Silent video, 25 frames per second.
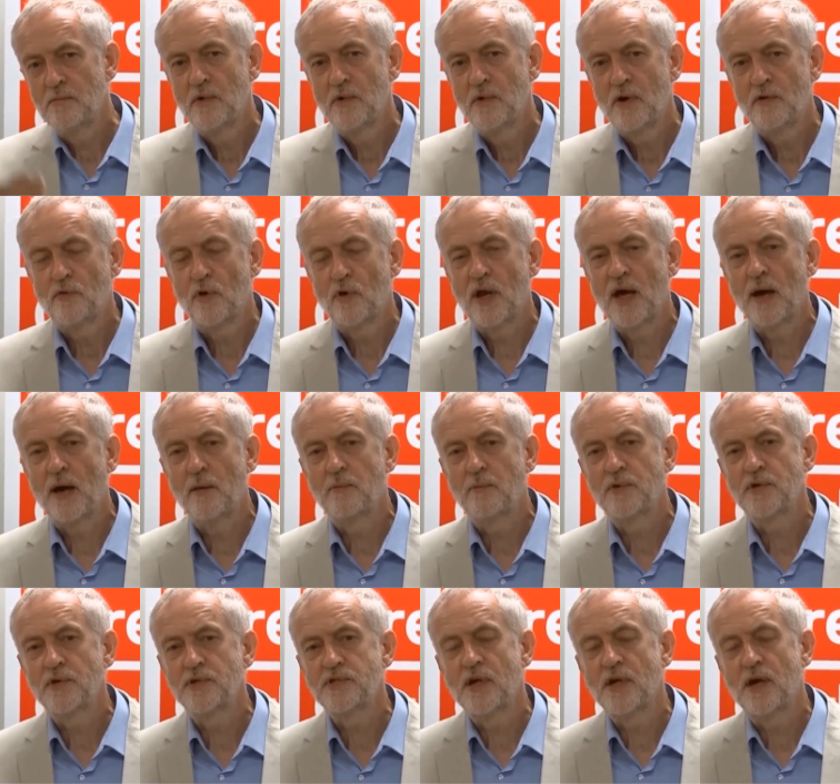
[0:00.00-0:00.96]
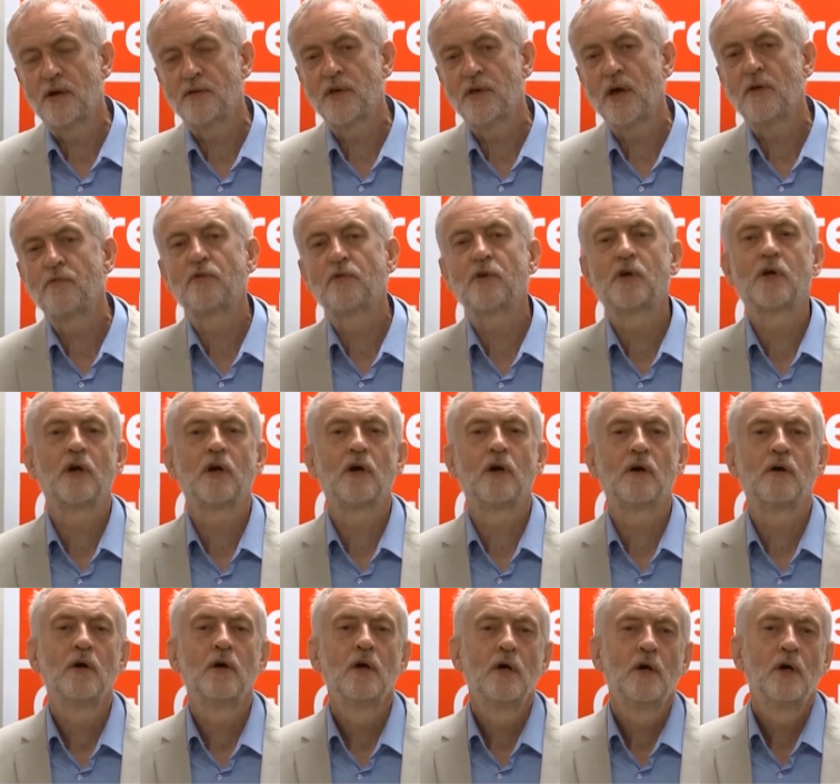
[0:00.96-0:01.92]
of what happened in South
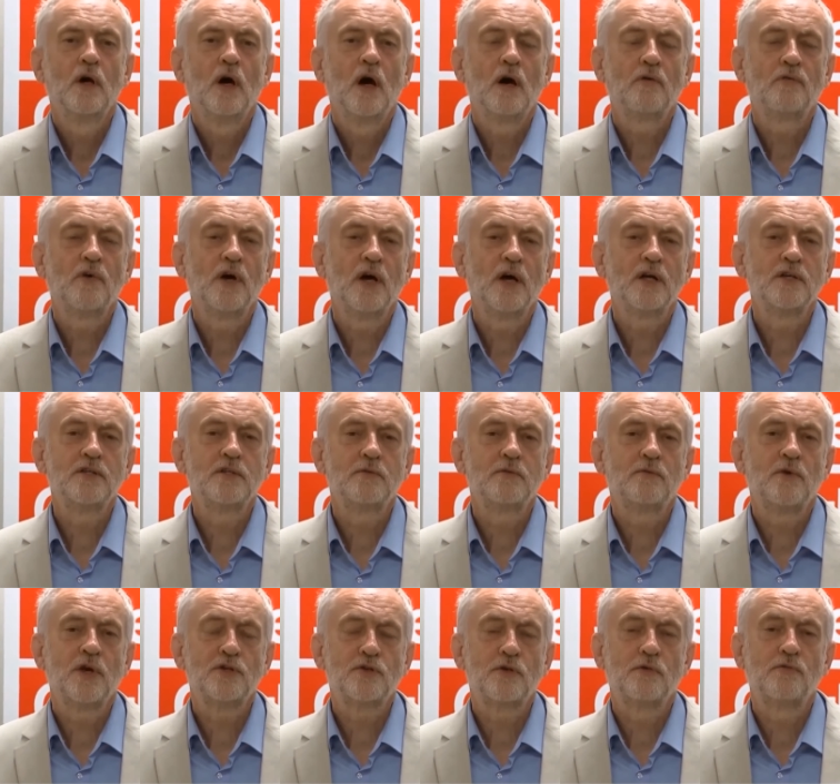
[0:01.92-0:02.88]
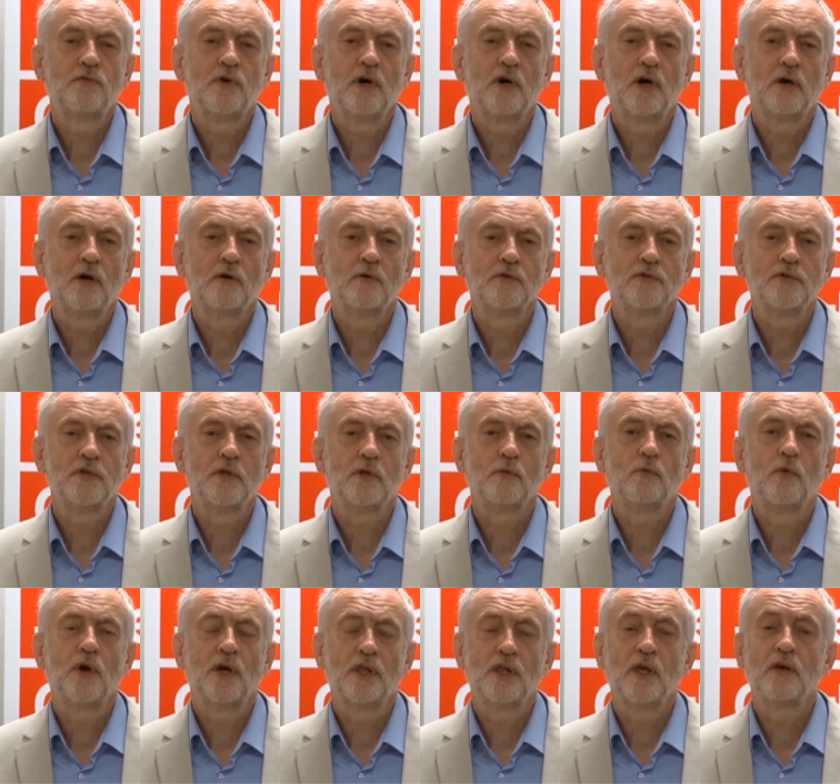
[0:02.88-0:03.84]
Africa over antiretrovirals and the
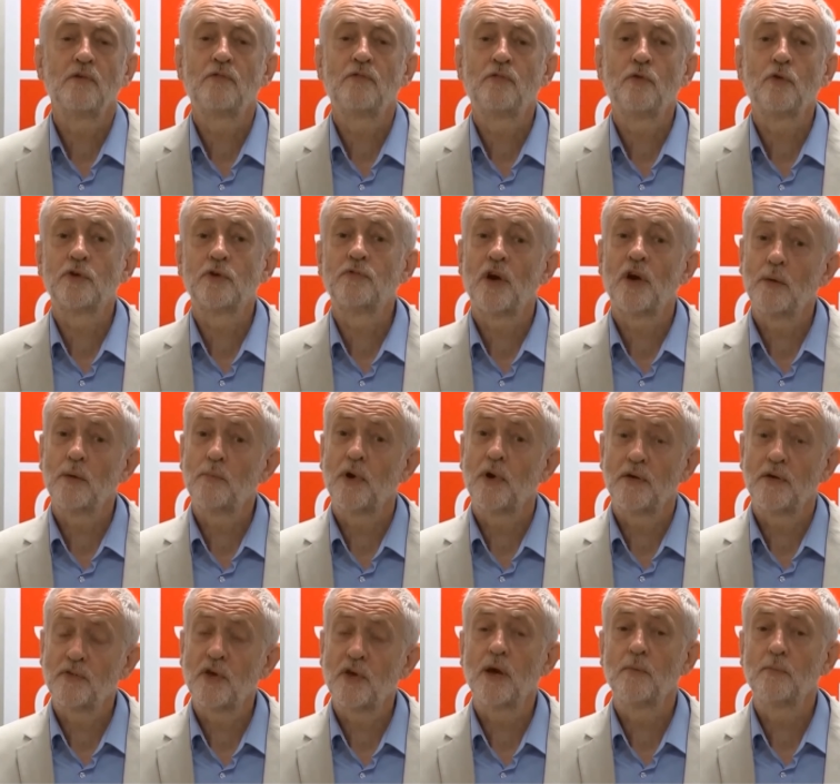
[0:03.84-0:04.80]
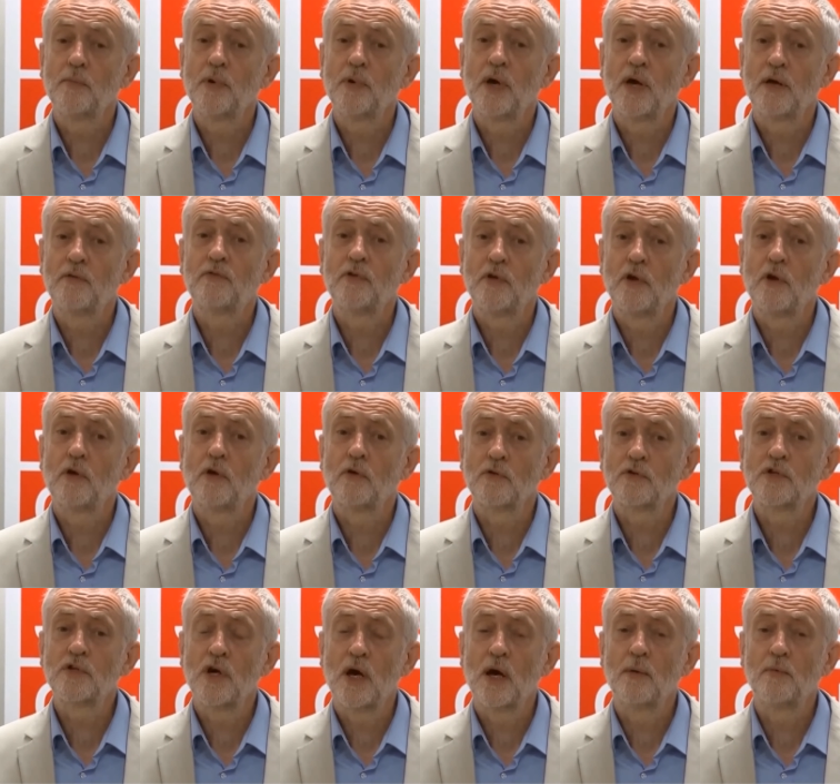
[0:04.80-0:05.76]
way they fought a very brave campaign for a long
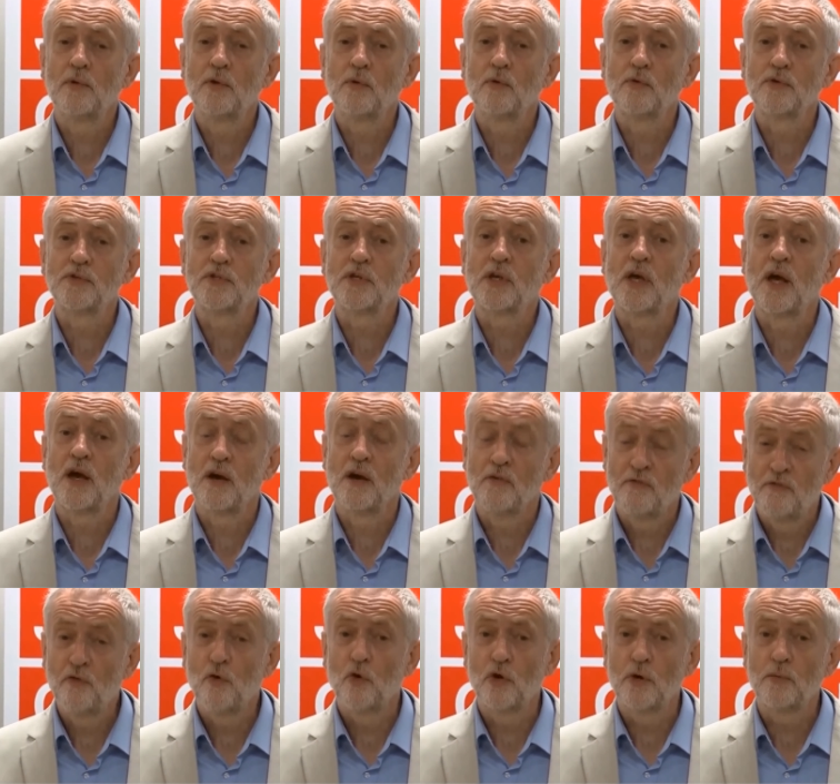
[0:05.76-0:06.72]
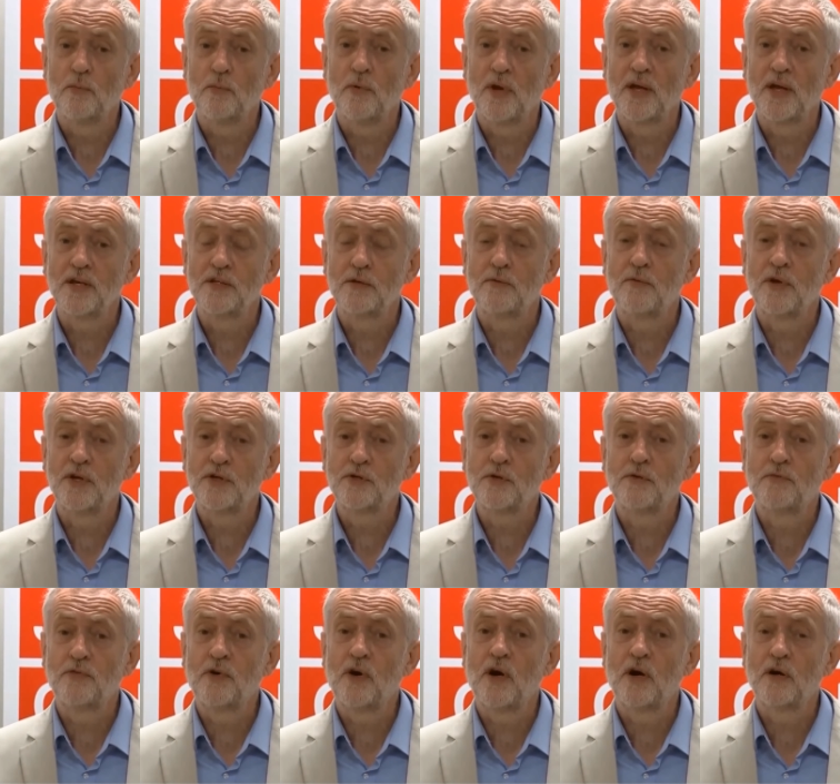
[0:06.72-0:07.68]
time in order to get affordable
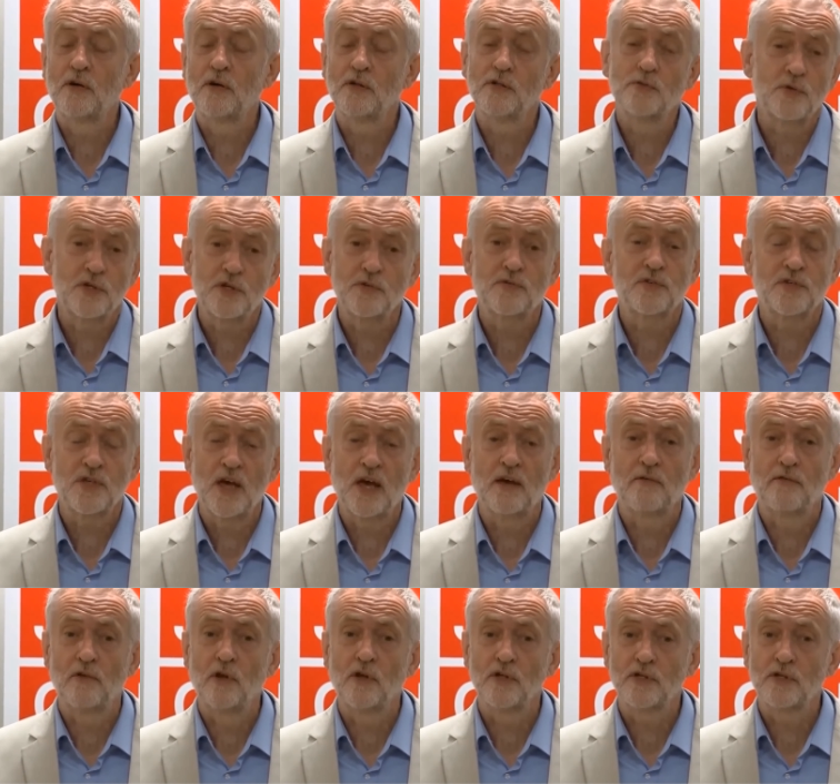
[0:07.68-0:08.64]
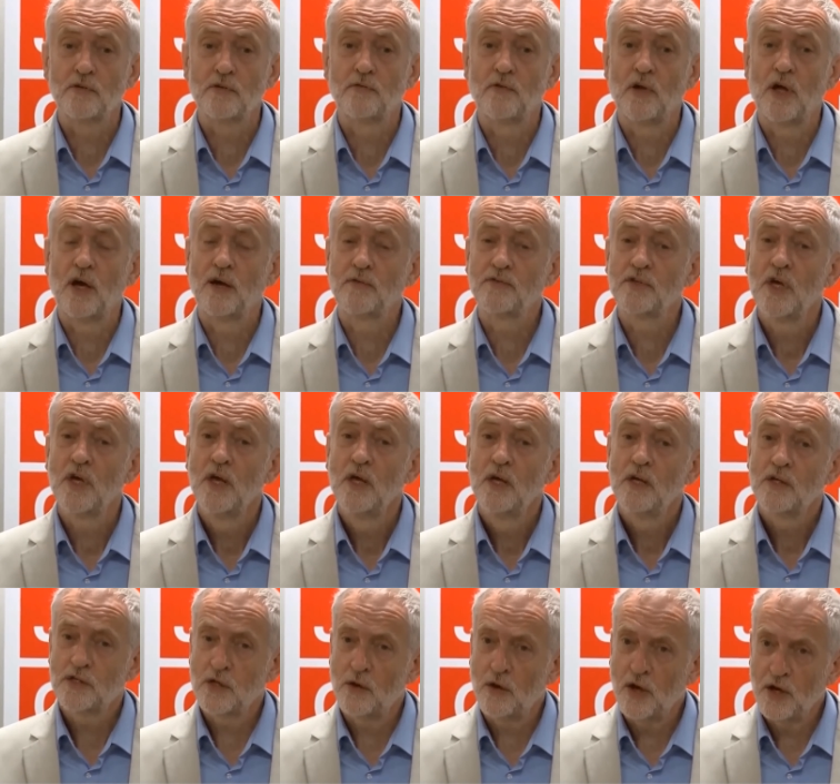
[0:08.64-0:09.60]
antiretrovirals, which have saved lots of lives.
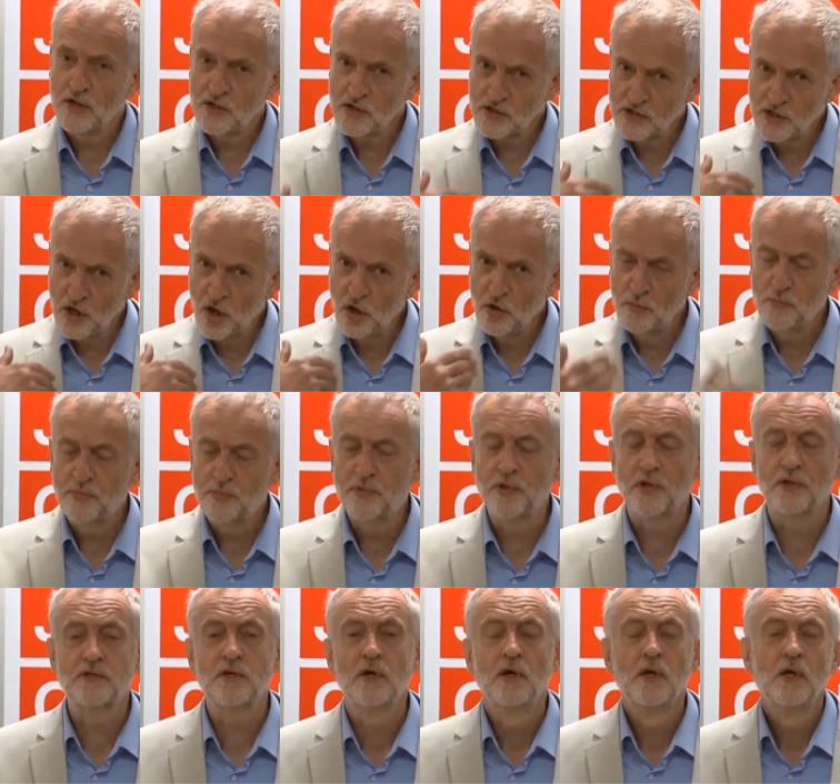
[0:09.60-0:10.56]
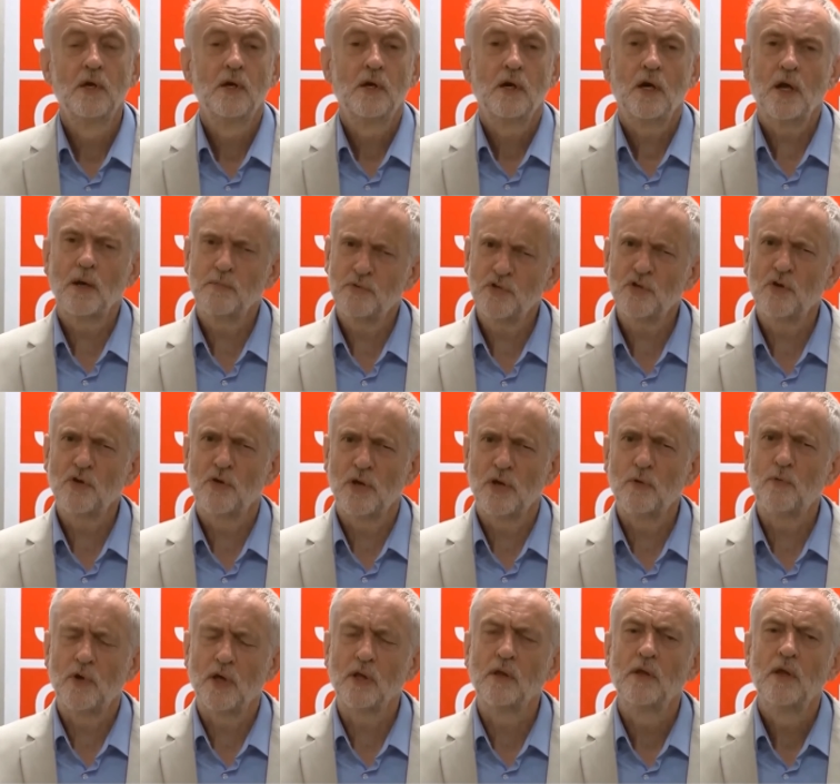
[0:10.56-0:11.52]
So I just hope that, and I'm sure he
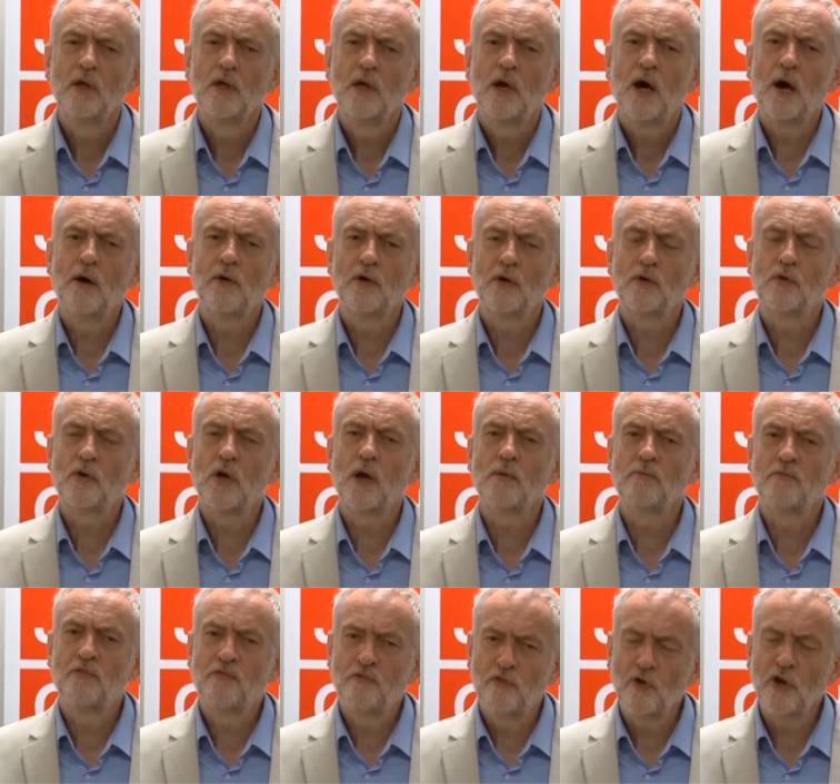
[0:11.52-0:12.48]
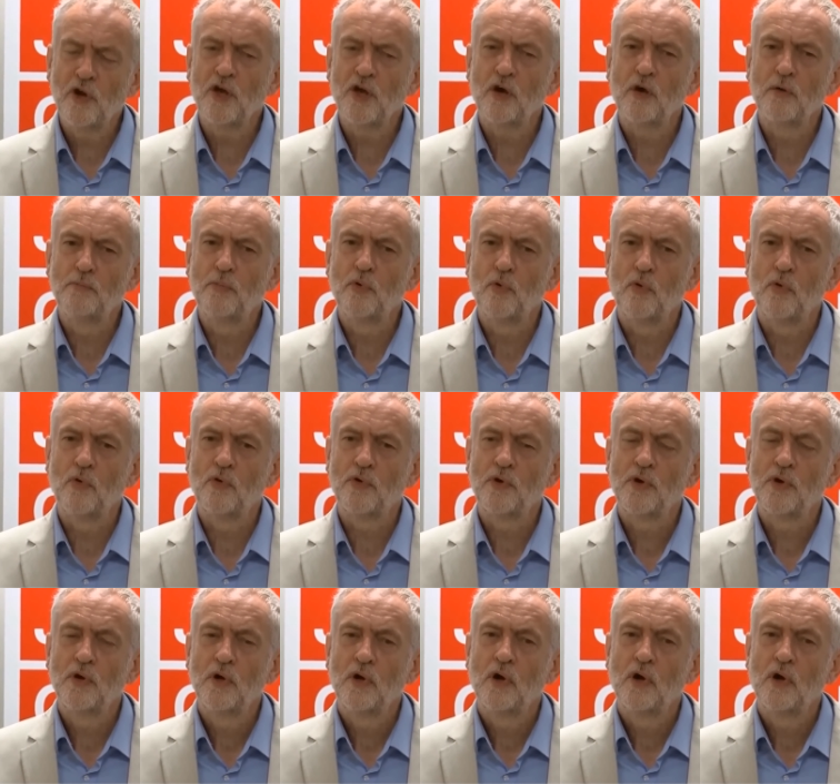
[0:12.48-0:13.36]
will, Owen will come fully on board